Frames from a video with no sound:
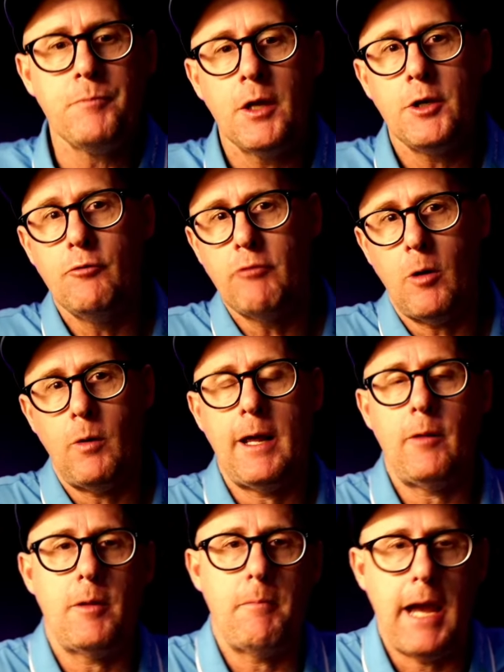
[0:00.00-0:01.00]
You roll
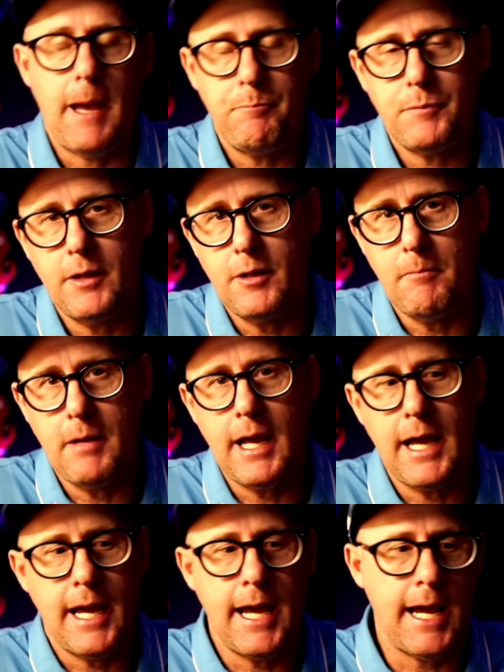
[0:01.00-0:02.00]
out the mat. The
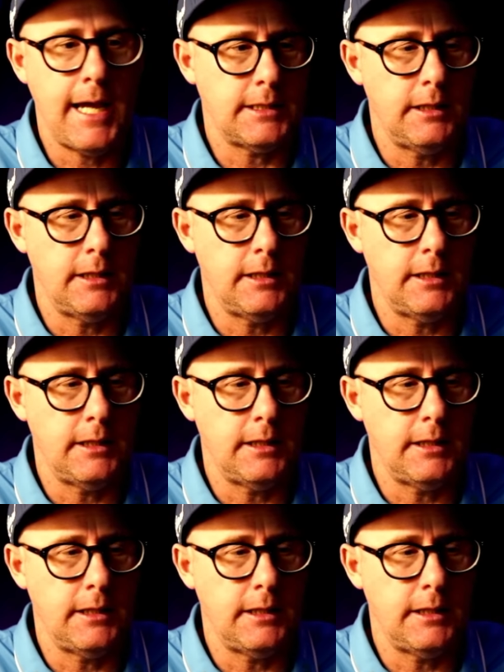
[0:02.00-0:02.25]
mat has a